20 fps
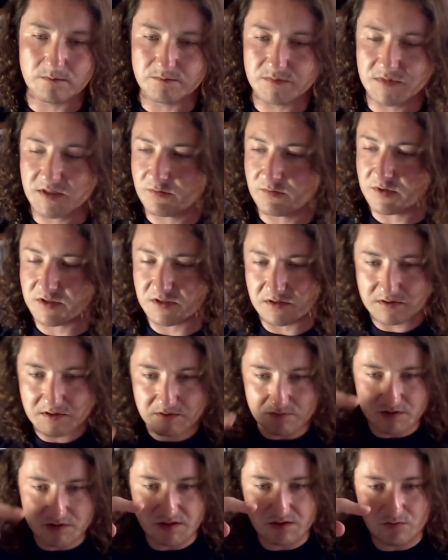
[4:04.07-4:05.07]
It was
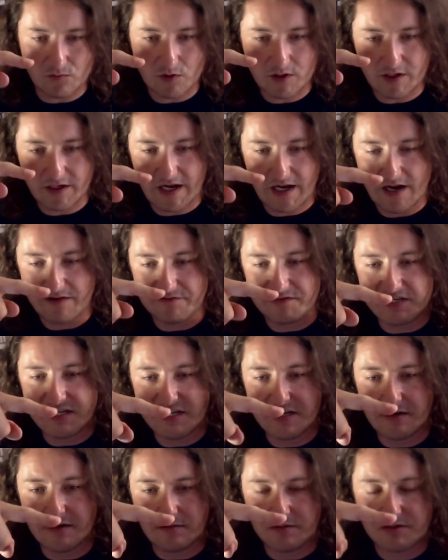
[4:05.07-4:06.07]
1.5
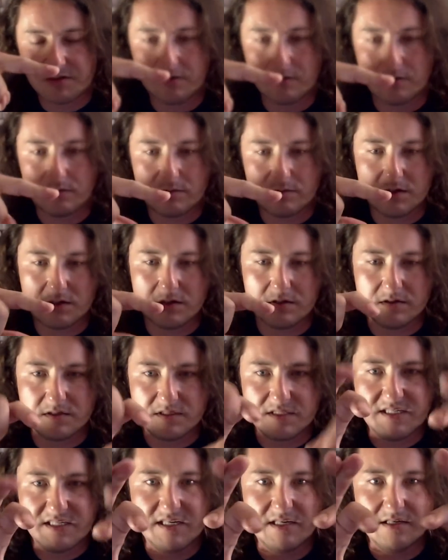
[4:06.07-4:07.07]
DIN. So
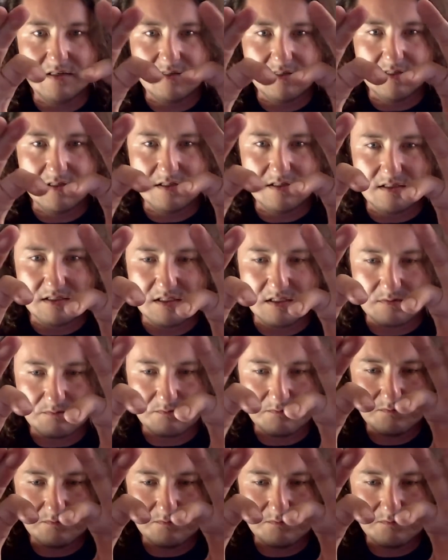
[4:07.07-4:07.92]
DIN is